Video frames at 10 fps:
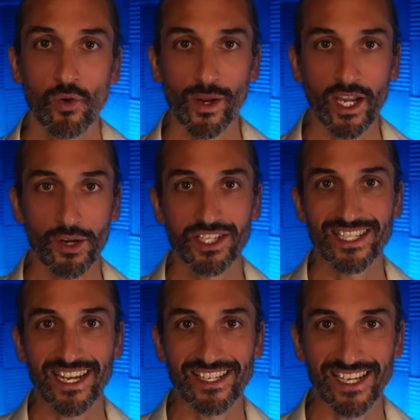we're going to
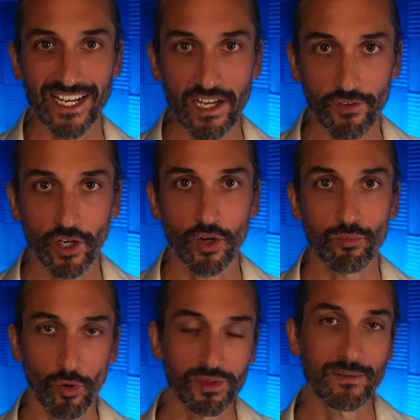see a significant
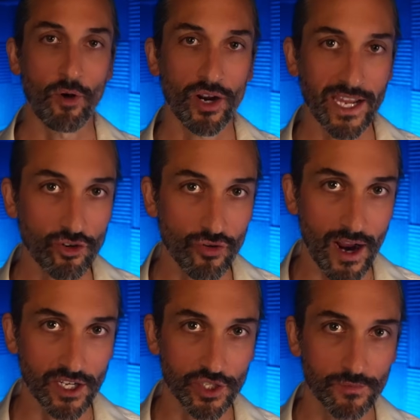property market
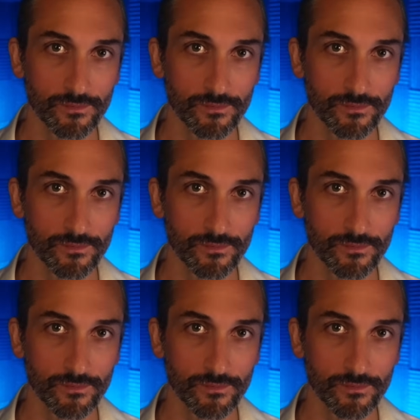crash.